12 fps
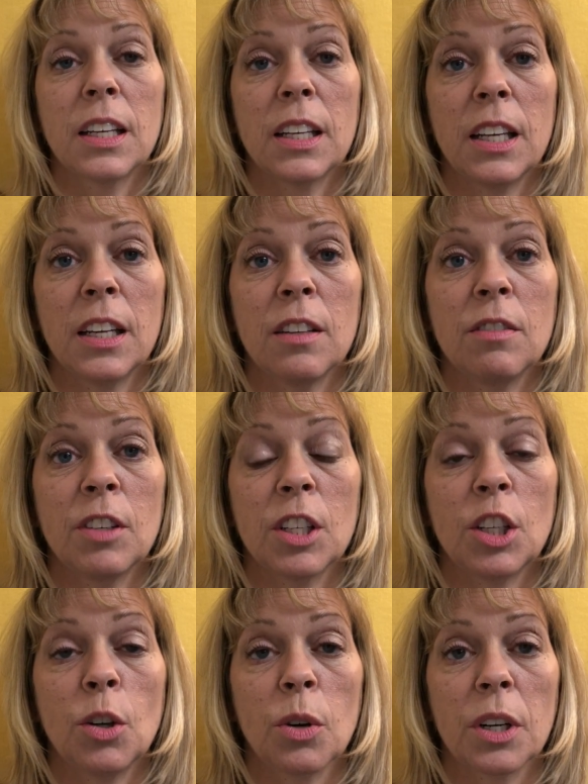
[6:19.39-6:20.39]
give
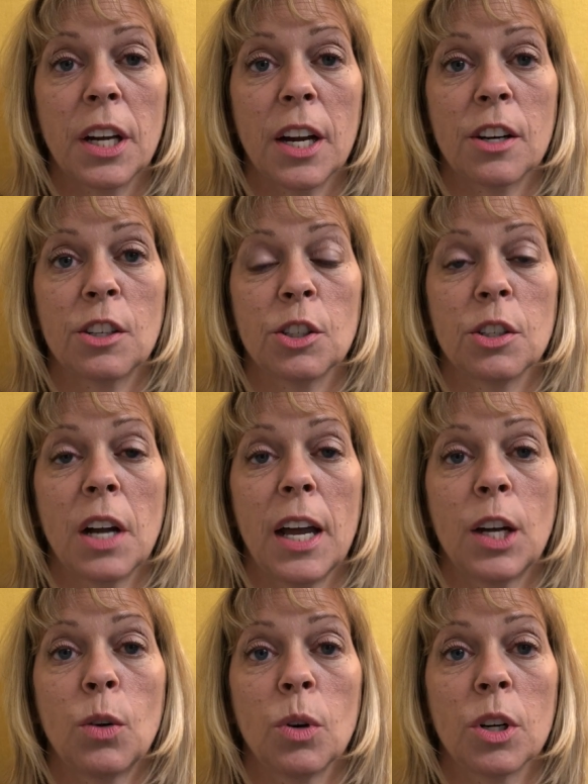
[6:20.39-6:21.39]
your character
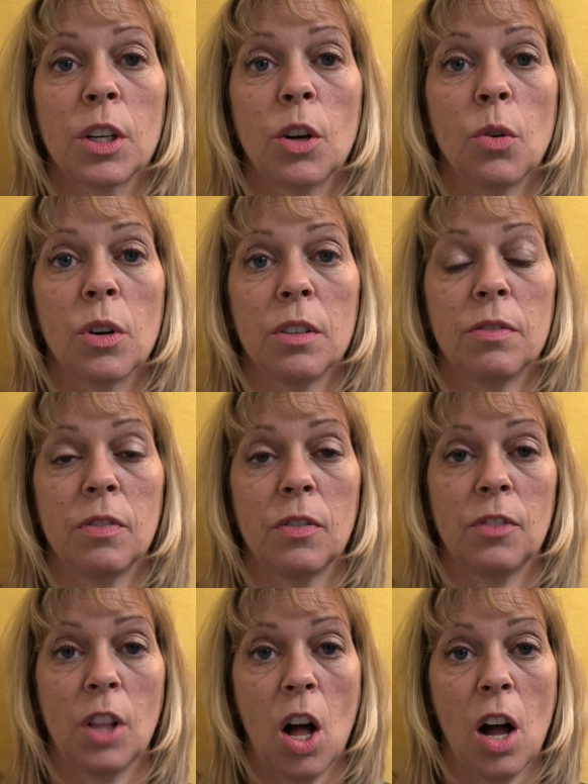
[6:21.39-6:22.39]
a quirk or a
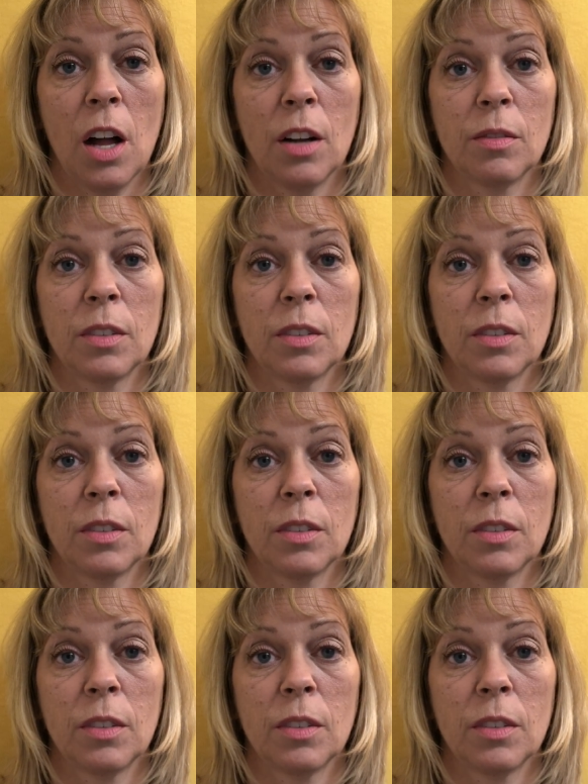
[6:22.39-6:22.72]
flaw.